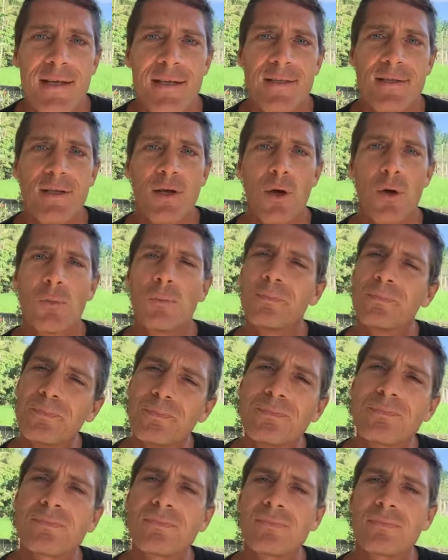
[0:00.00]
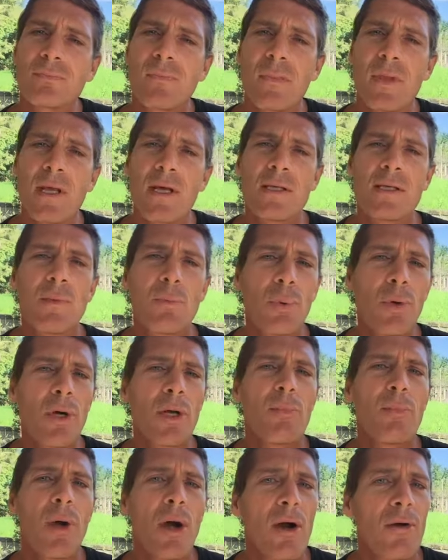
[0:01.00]
So it's a
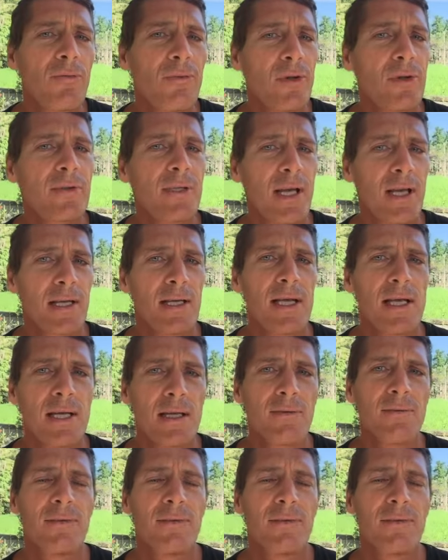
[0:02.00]
pretty powerful technique.